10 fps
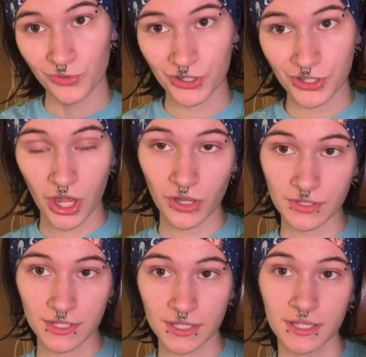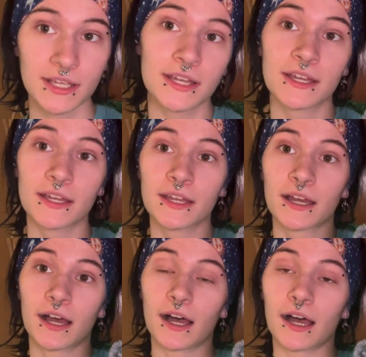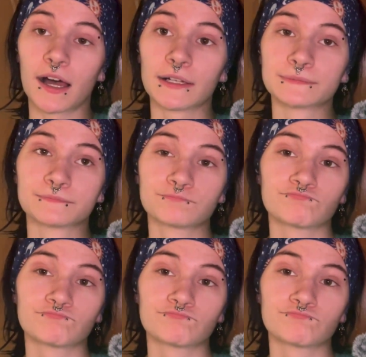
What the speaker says: result, go